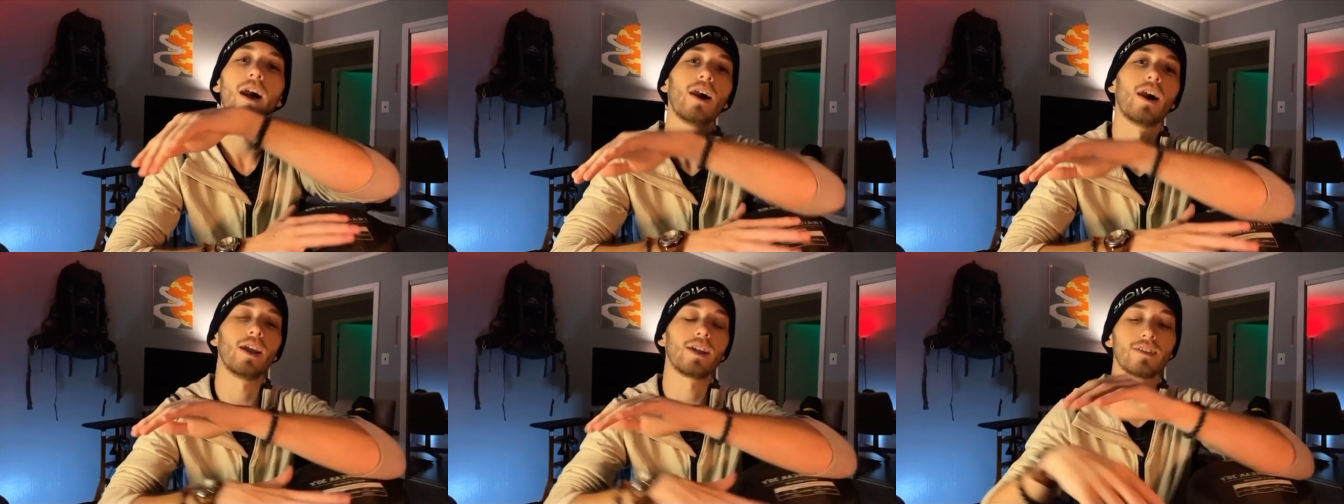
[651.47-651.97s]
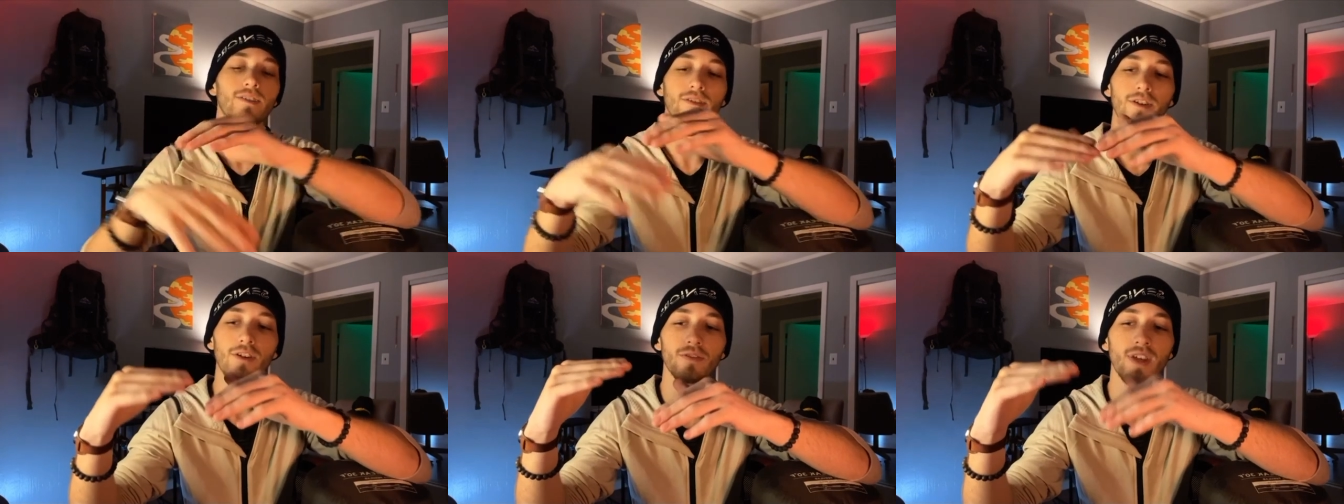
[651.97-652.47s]
I can, you
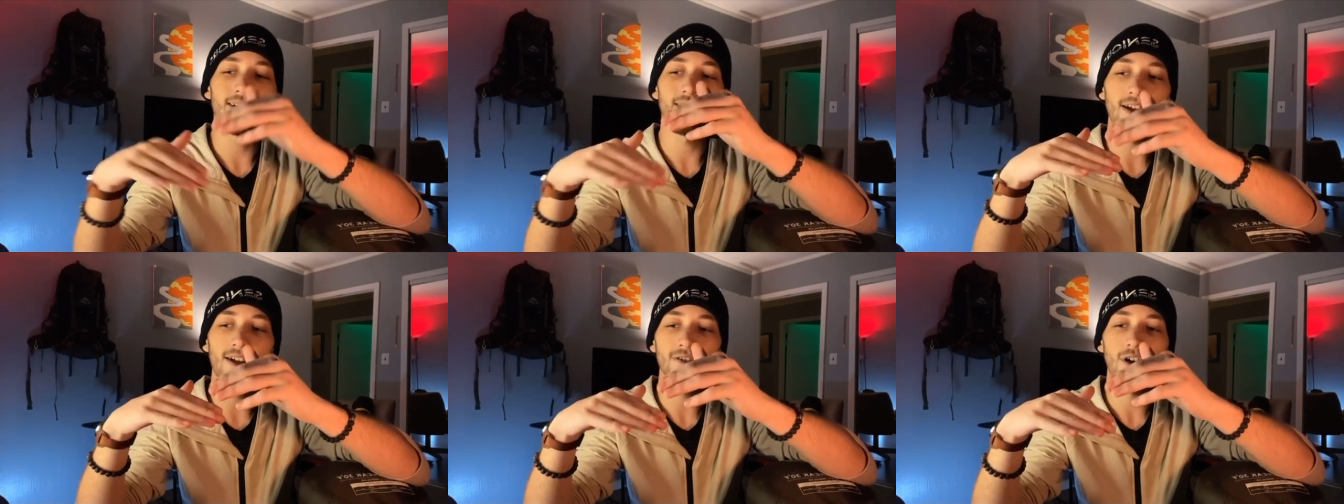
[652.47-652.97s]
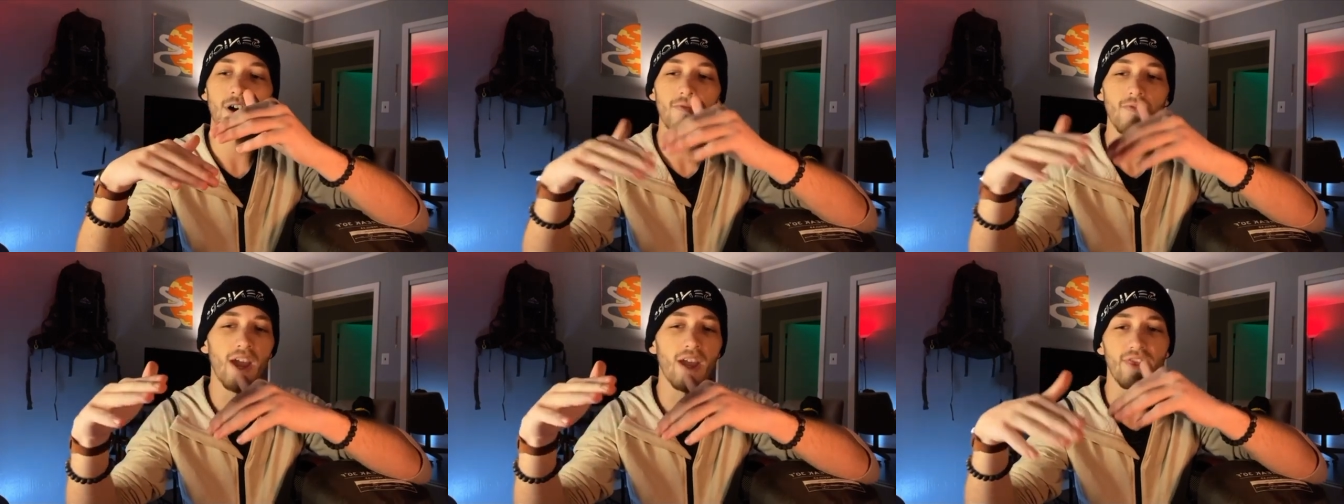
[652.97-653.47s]
know, take things off,
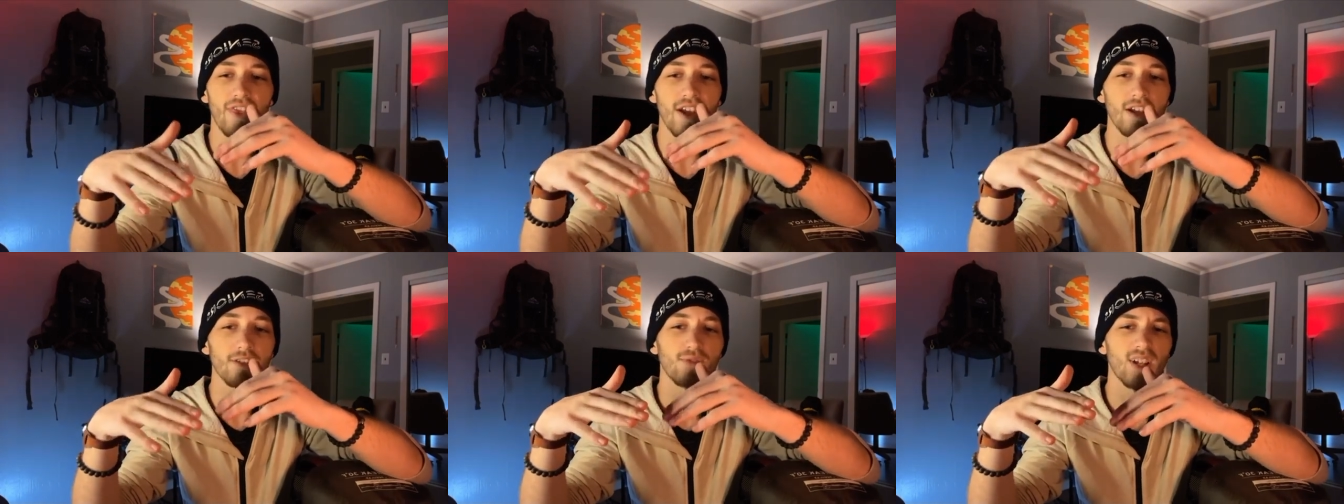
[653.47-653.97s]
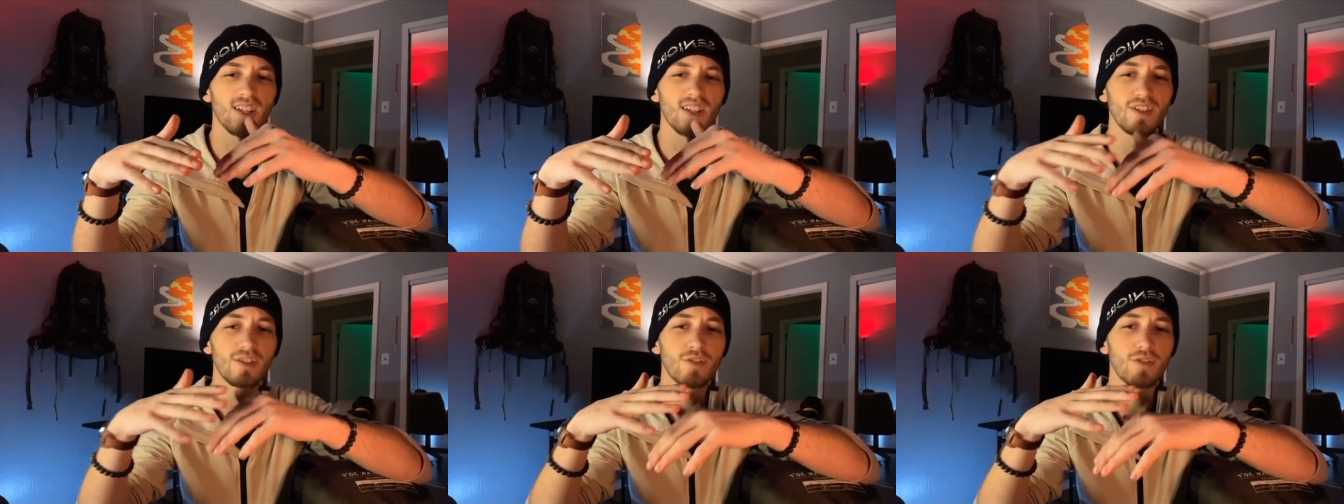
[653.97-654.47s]
add things when I
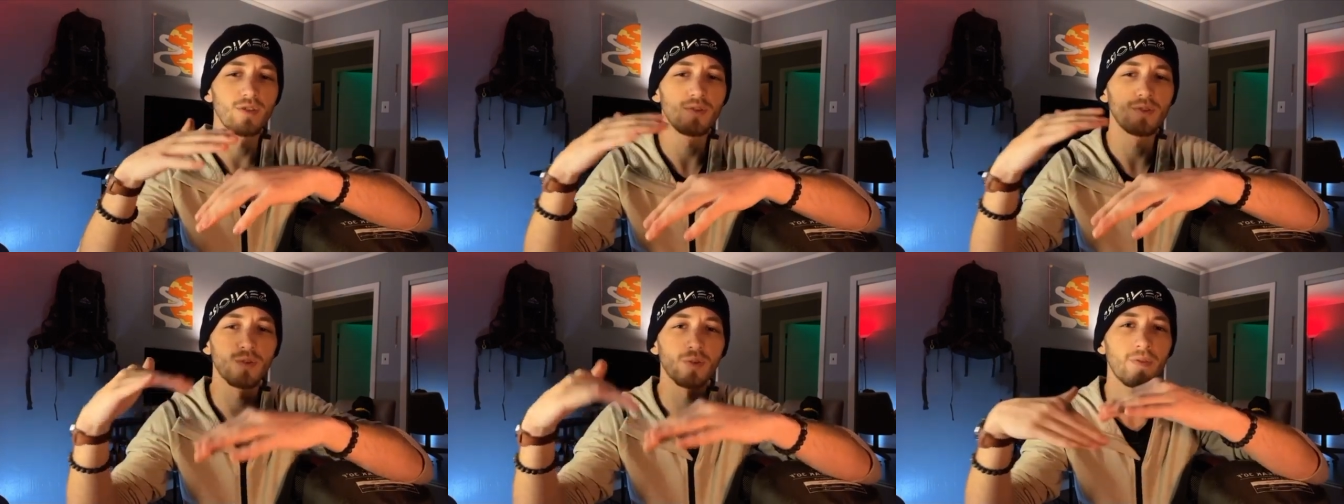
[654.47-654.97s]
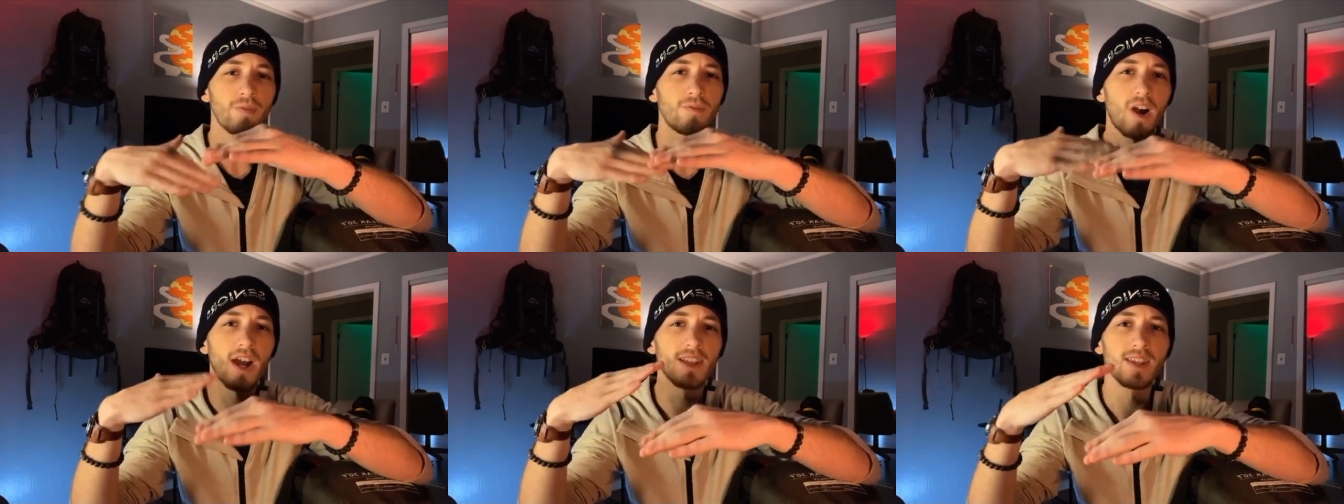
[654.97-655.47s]
need to, sort of
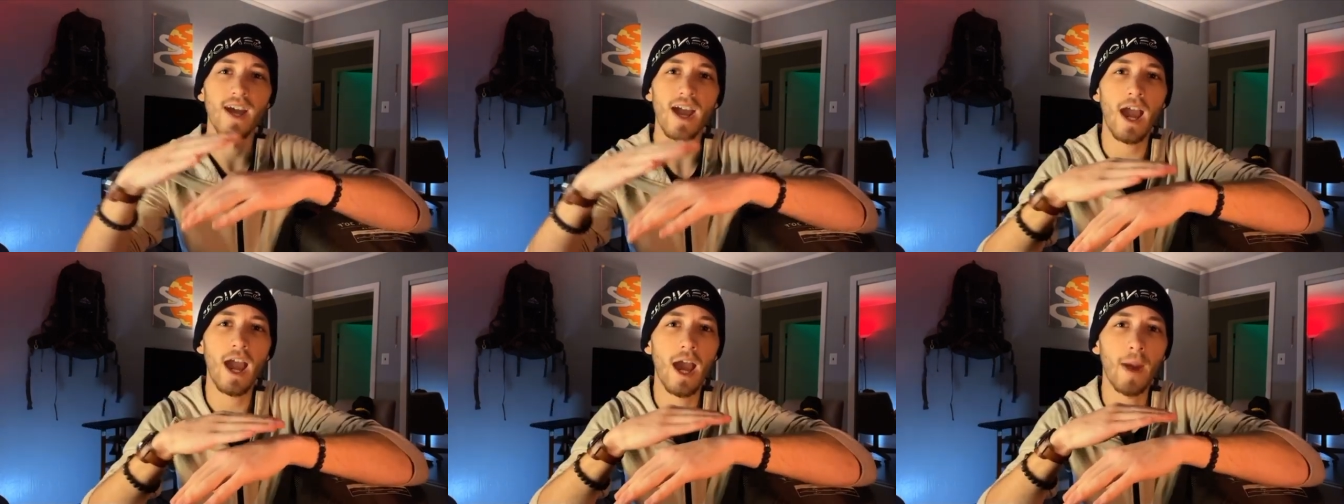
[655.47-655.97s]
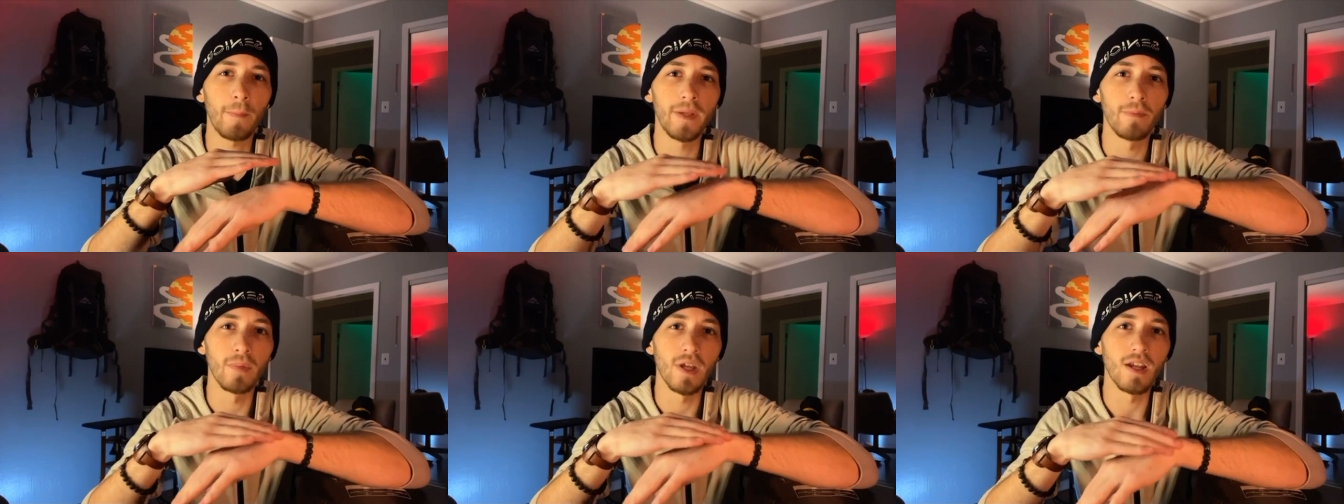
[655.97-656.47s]
find that happy
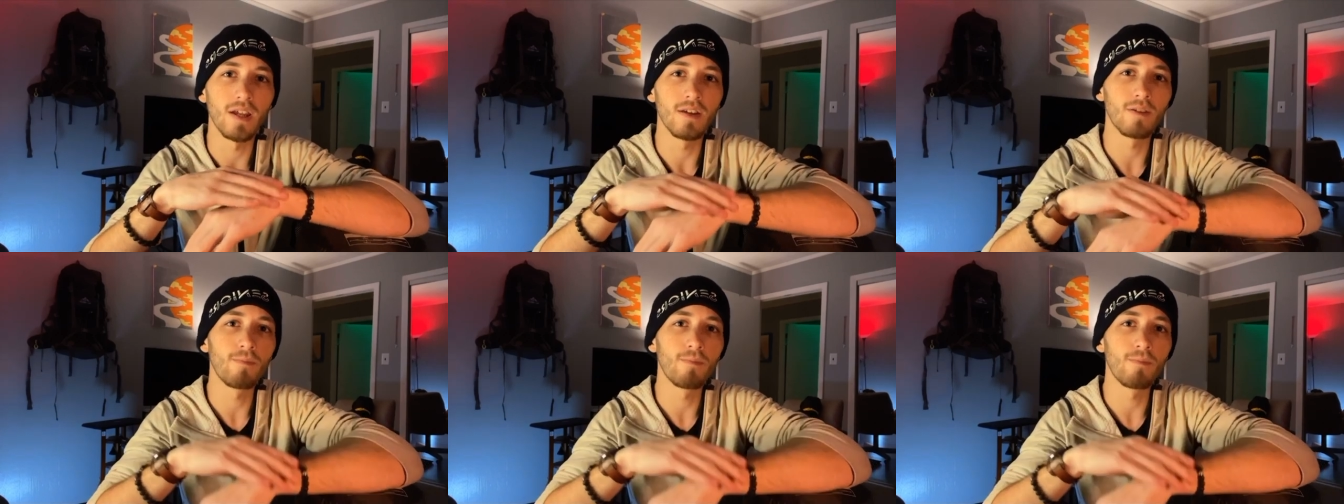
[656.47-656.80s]
medium.